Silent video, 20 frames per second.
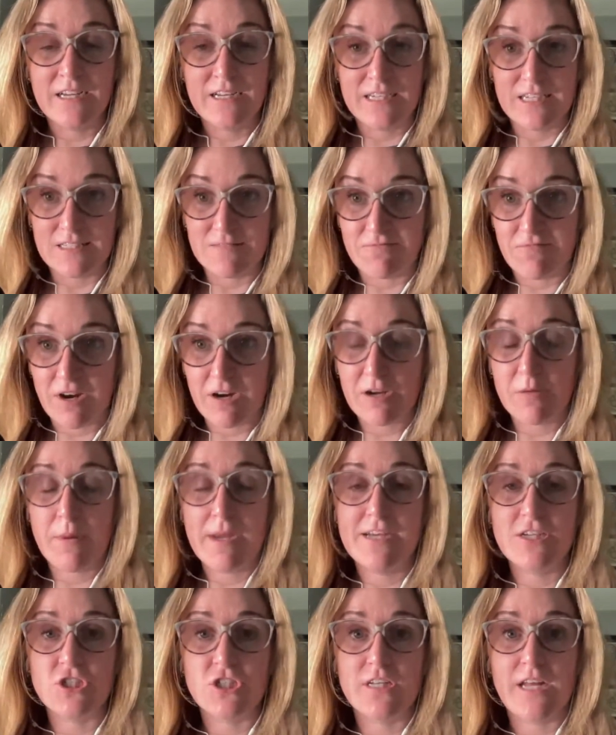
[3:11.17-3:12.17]
He's very
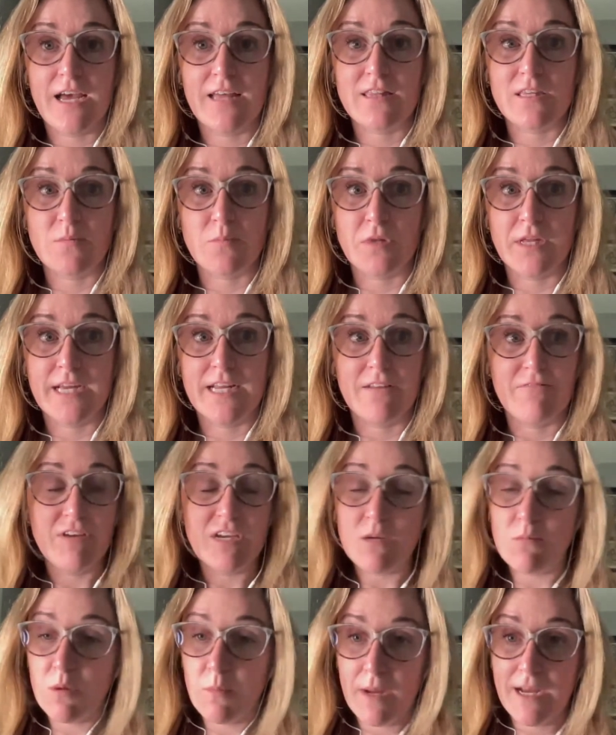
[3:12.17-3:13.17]
patient at the plate. If he
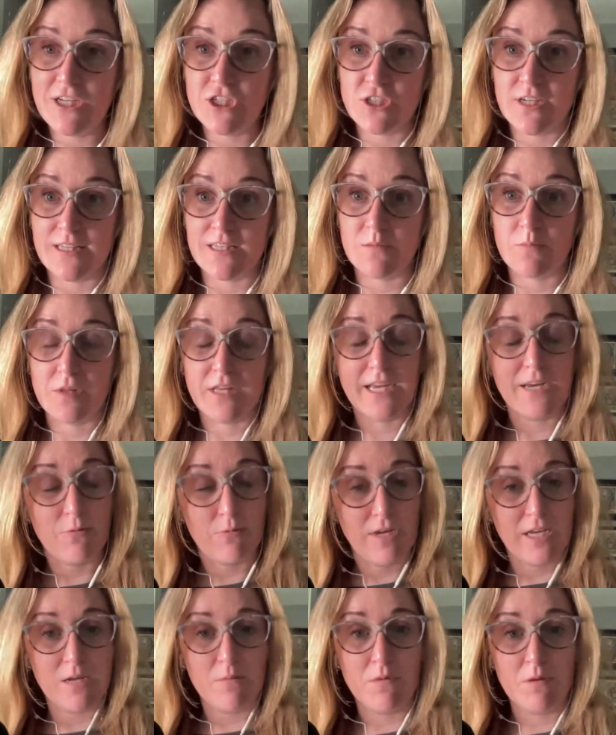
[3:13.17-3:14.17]
can be patient at the plate,
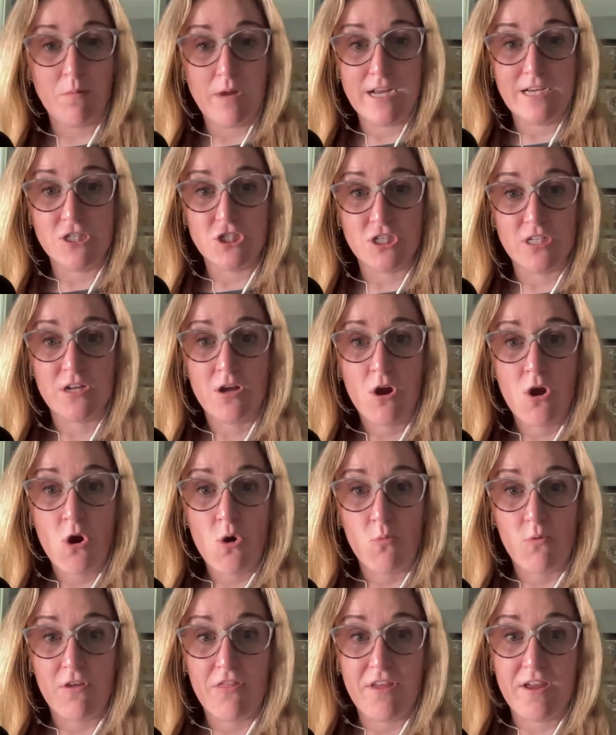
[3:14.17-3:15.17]
we can be patient
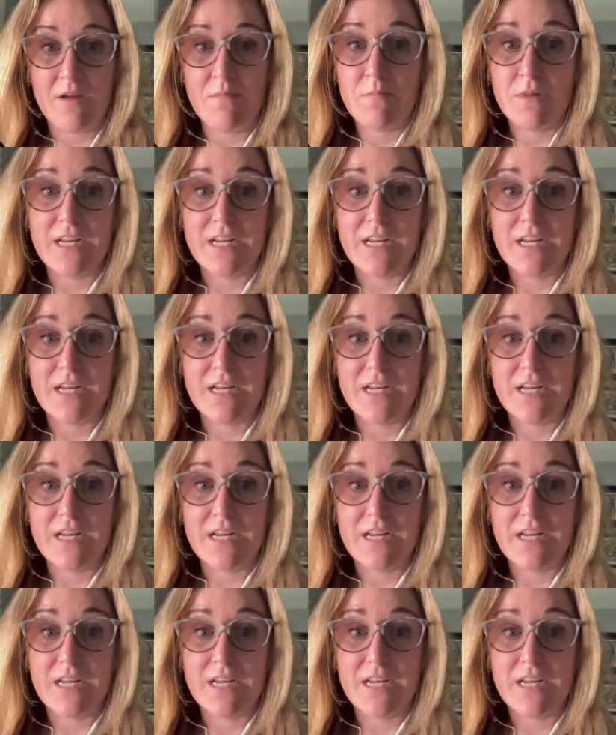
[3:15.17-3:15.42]
with him.